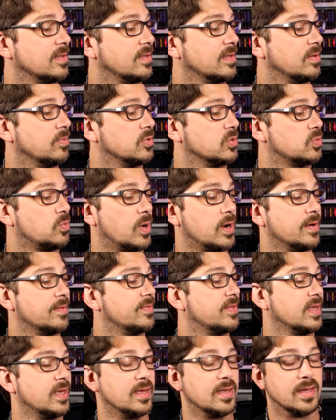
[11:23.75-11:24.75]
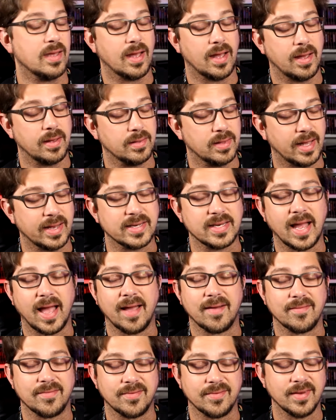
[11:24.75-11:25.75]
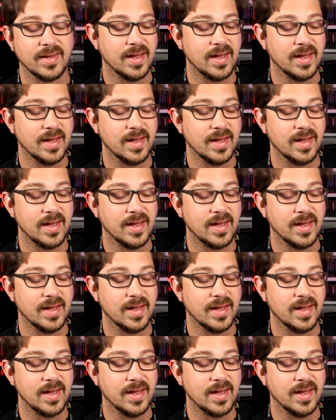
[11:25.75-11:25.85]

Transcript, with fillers: it was one of the, yeah, I'd like to have